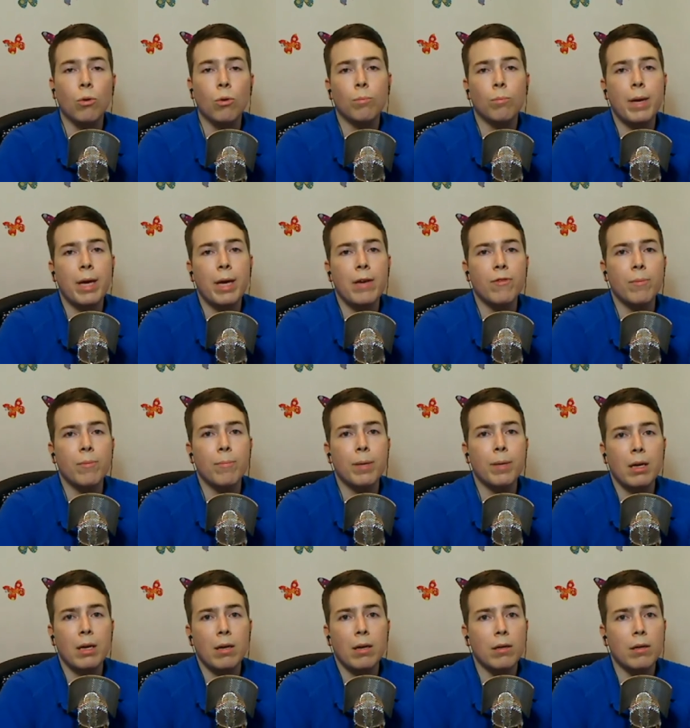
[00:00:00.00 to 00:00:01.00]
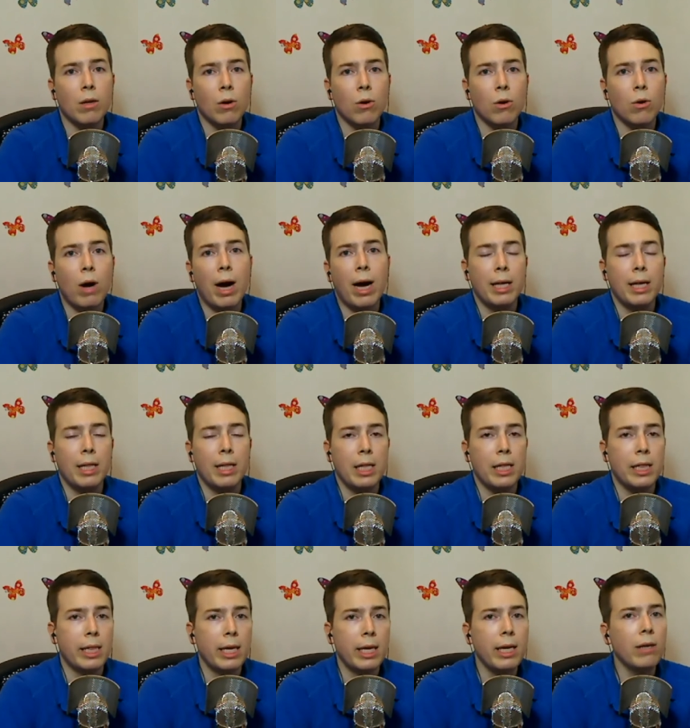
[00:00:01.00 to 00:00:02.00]
may even be,
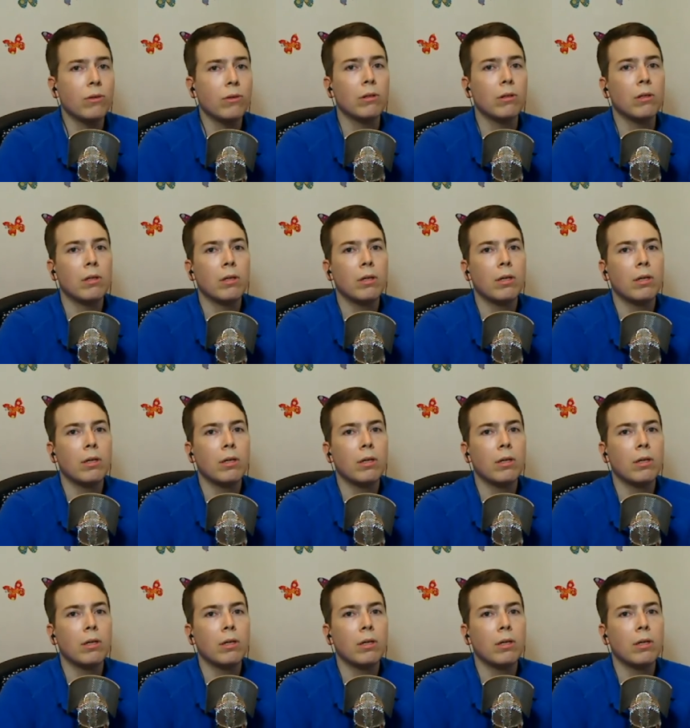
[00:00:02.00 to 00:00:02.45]
highly legal.